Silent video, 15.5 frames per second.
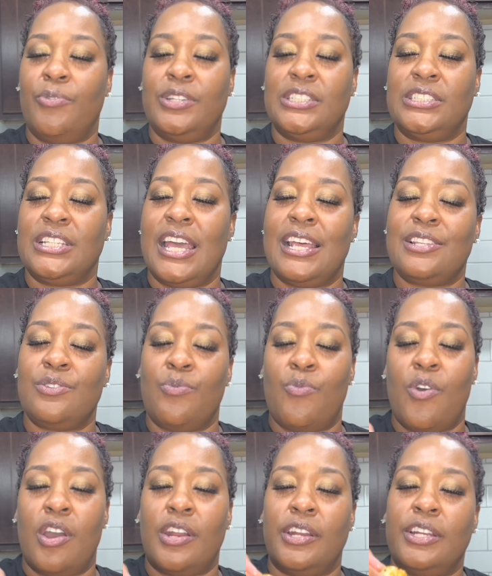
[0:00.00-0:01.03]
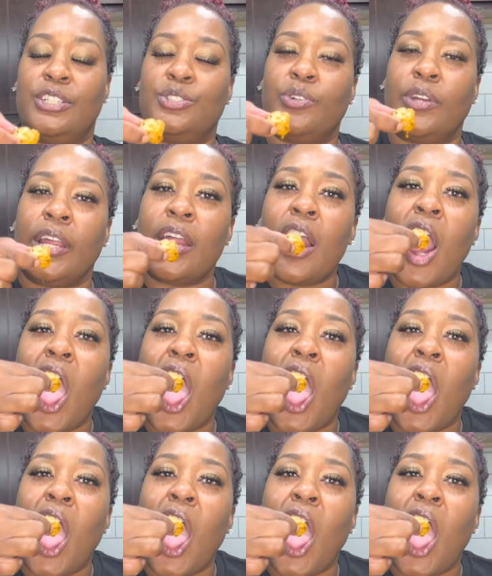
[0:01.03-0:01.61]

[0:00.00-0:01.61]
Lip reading: we just got some water to drink.